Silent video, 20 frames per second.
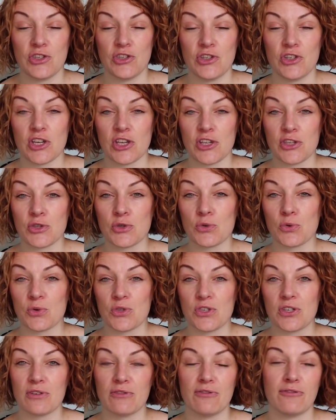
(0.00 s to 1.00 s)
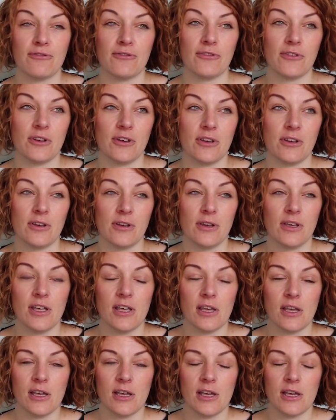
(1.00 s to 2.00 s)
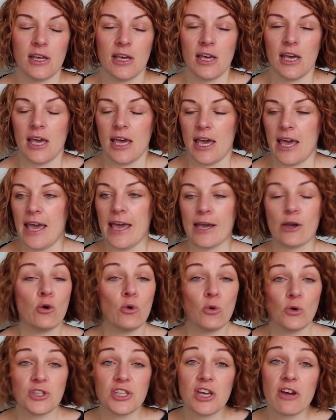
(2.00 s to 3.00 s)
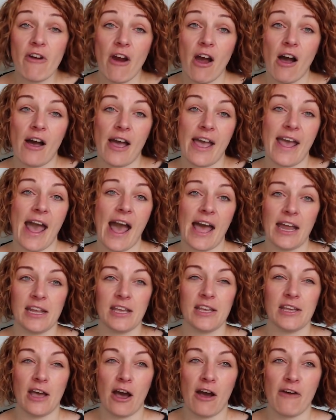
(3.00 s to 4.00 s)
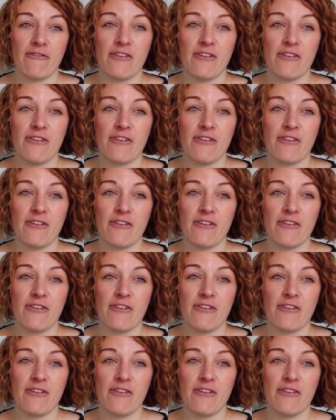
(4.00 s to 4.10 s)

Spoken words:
just sort of, it caught our eye, and I